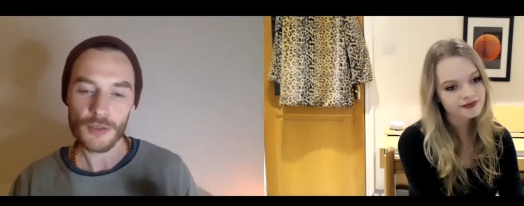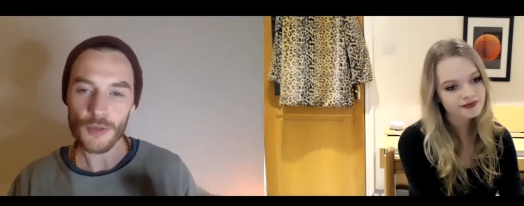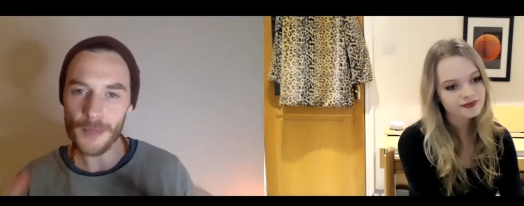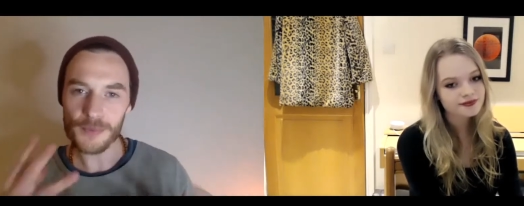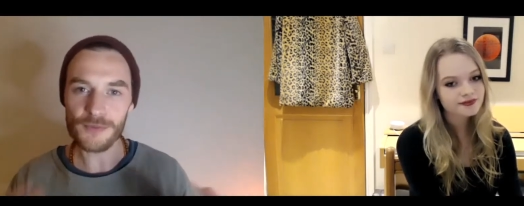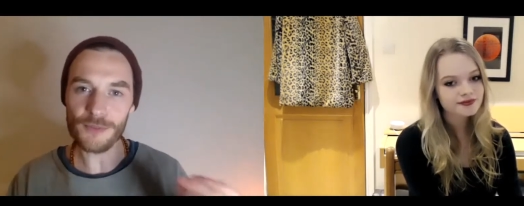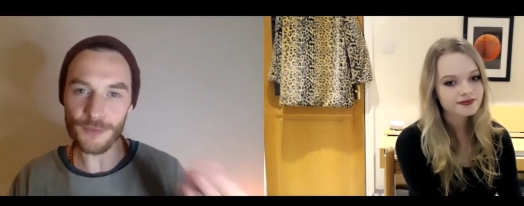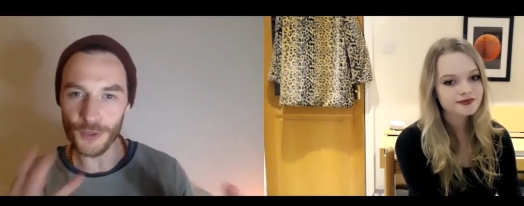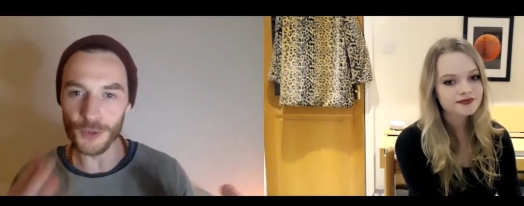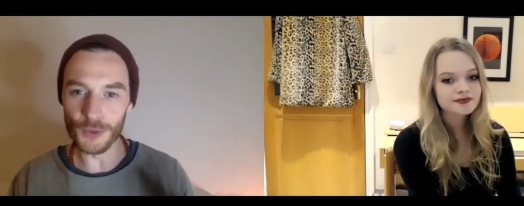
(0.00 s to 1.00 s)
Speaker 1: grab some
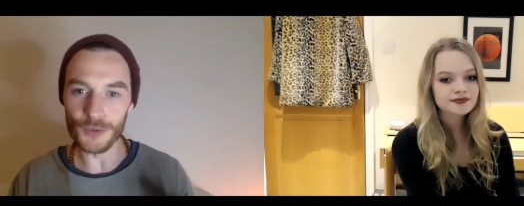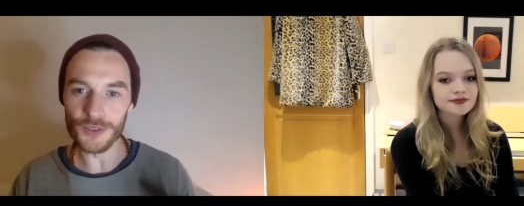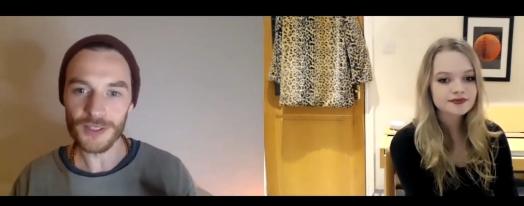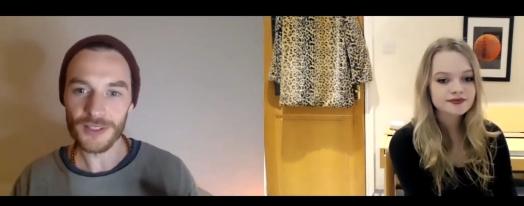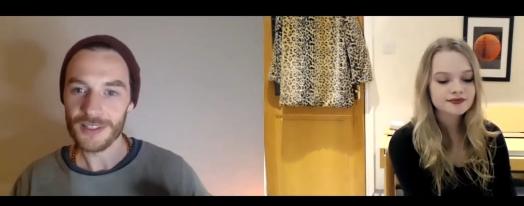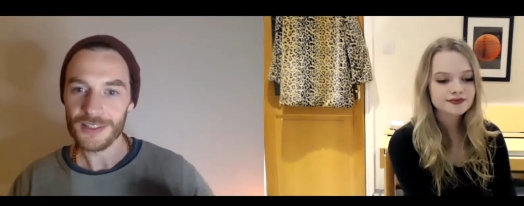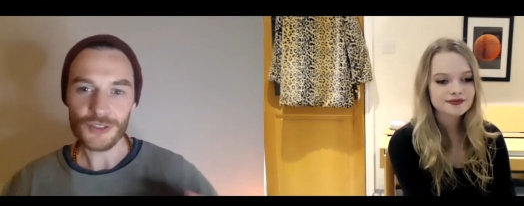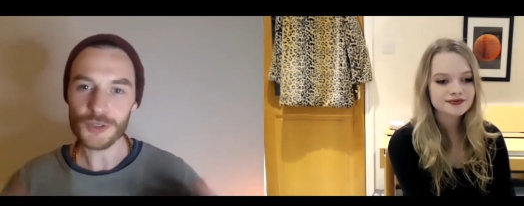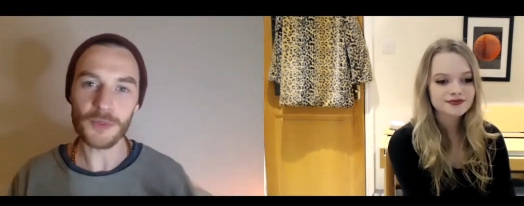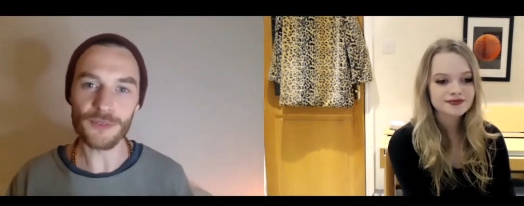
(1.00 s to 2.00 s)
food
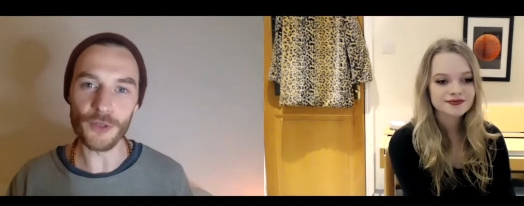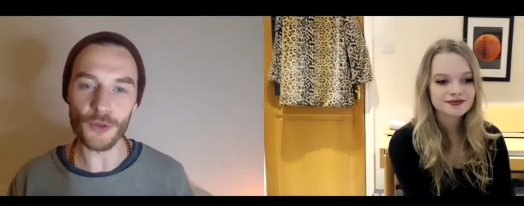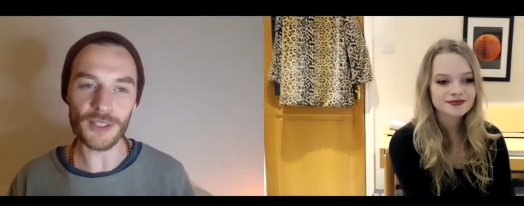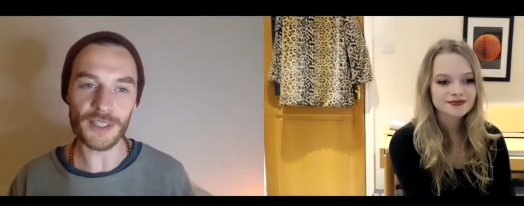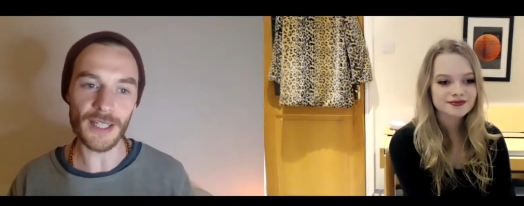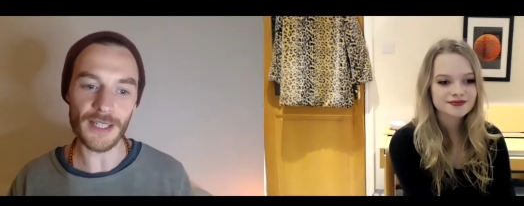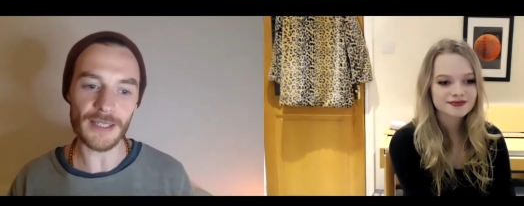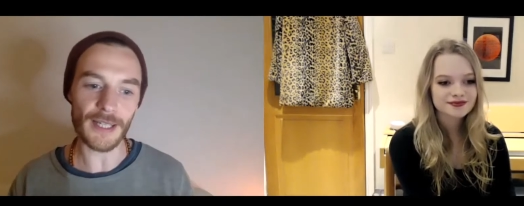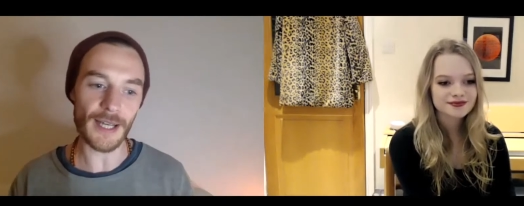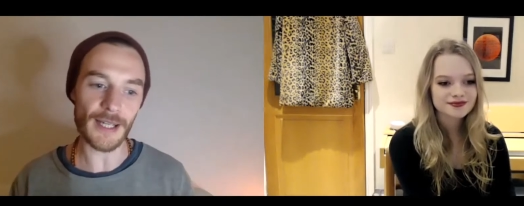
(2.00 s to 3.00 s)
just before a
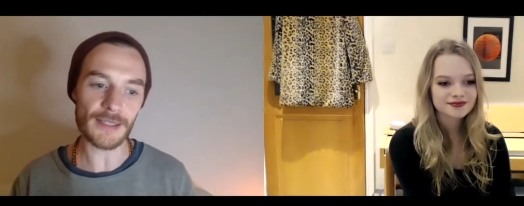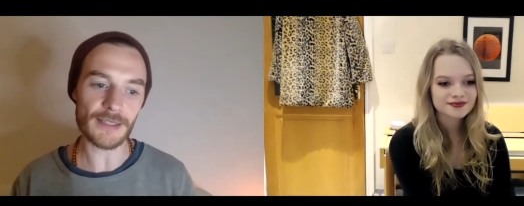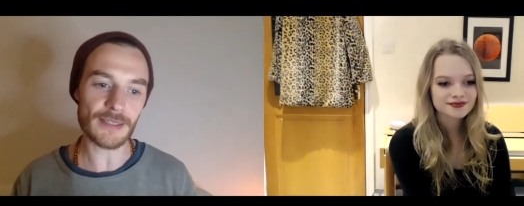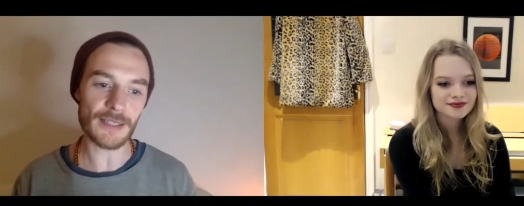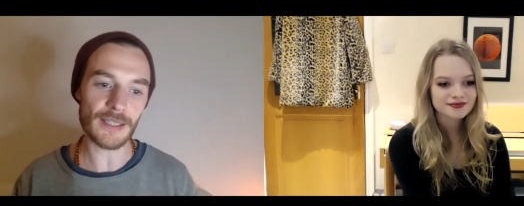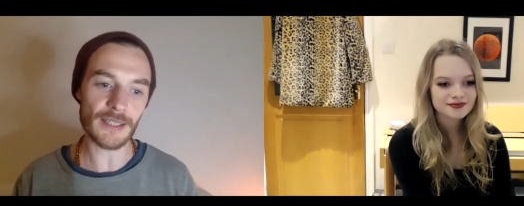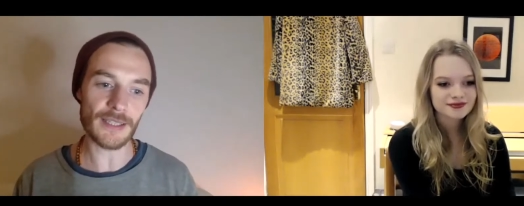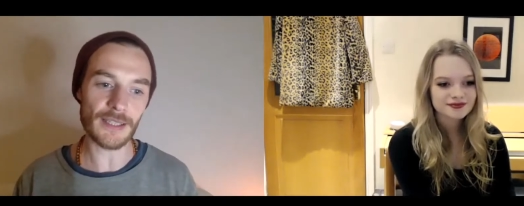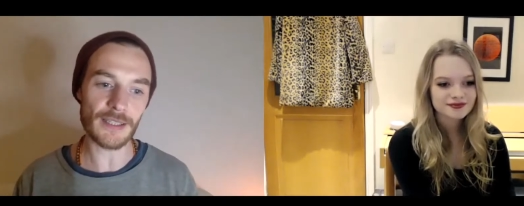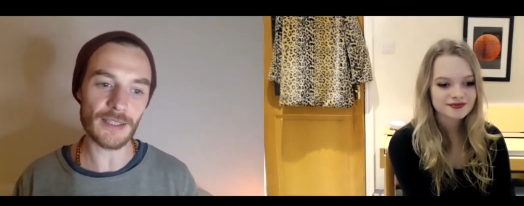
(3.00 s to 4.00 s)
gig, and
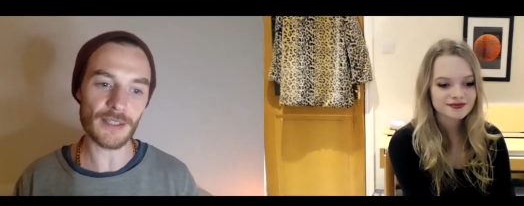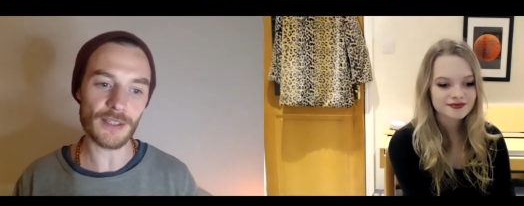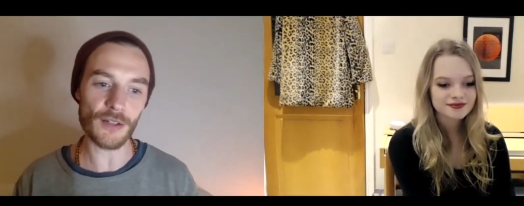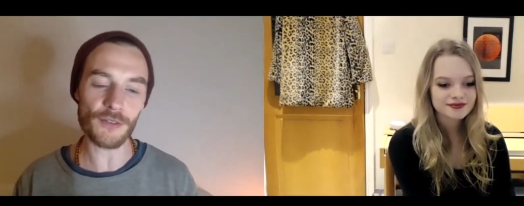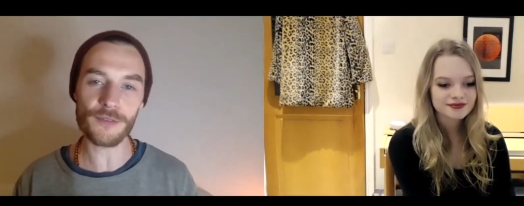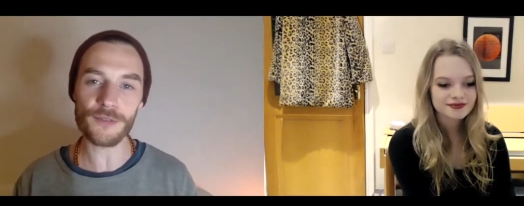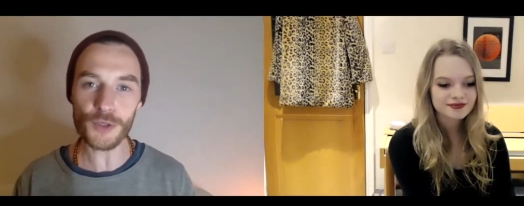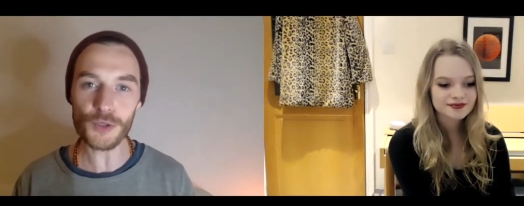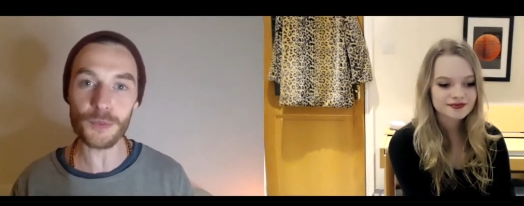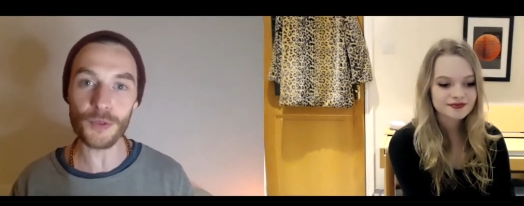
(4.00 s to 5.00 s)
he got
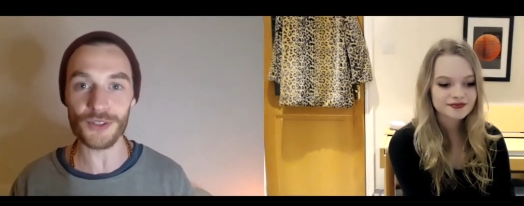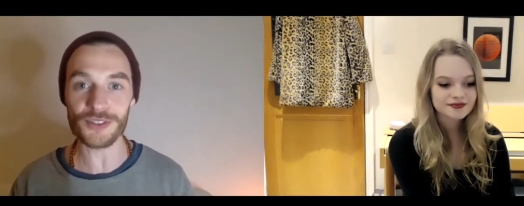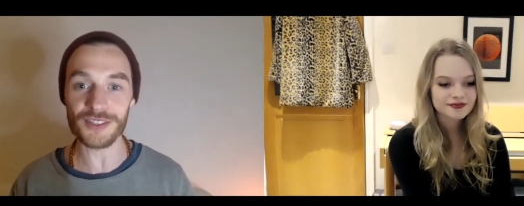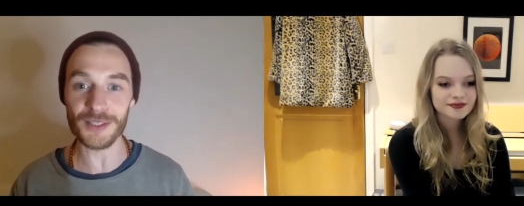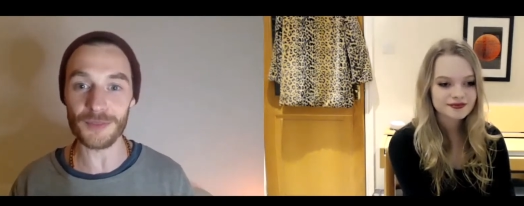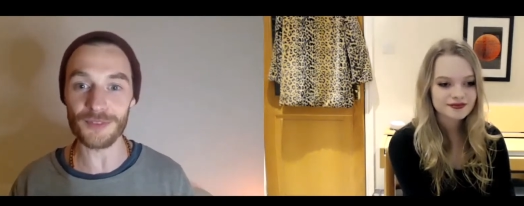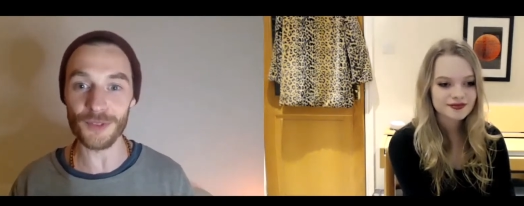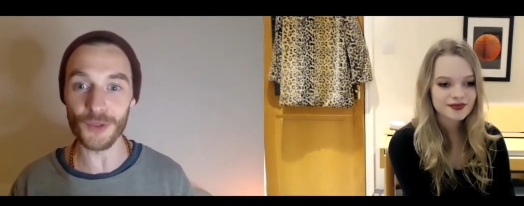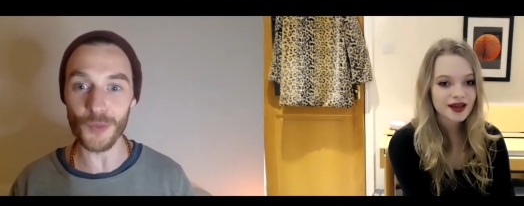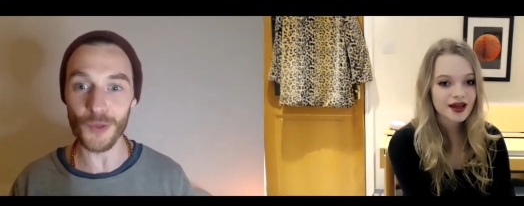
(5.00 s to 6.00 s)
food poisoning
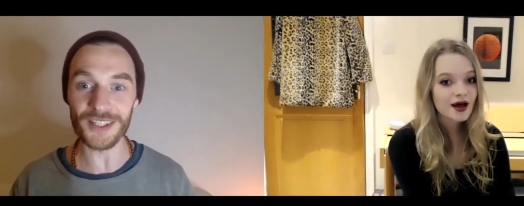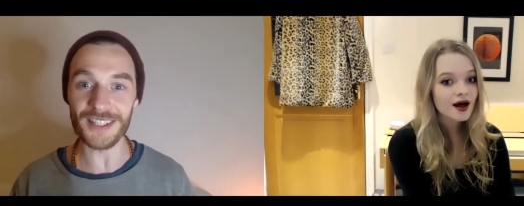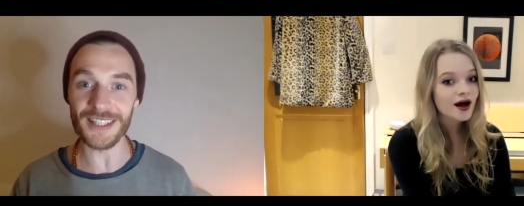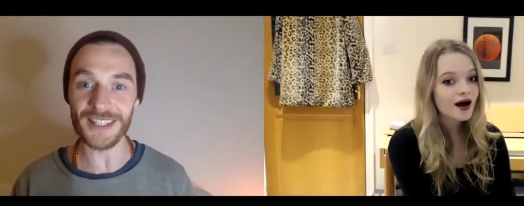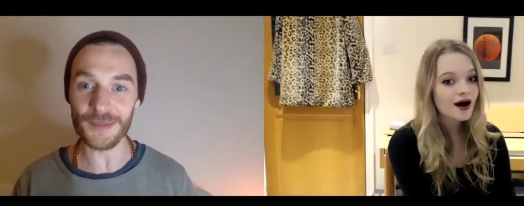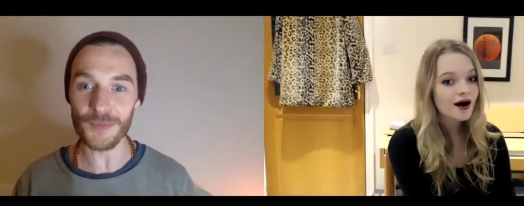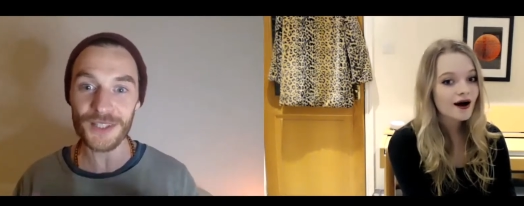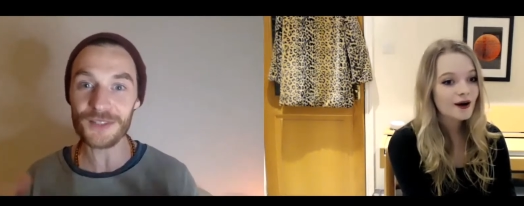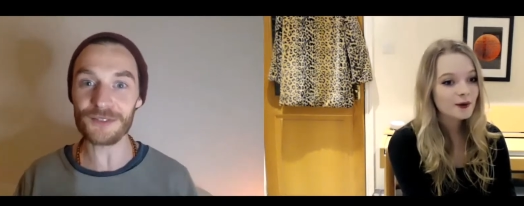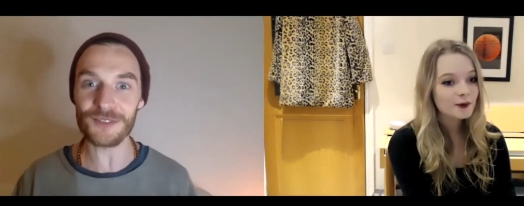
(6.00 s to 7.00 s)
before one gig, and we
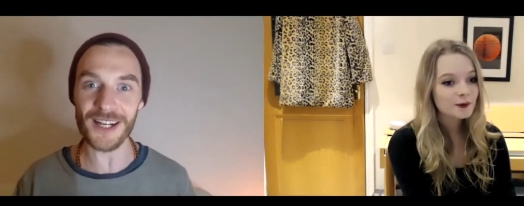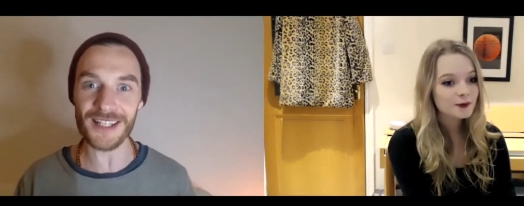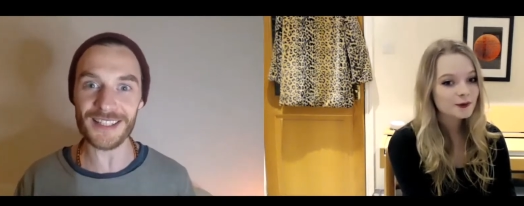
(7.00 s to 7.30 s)
couldn't find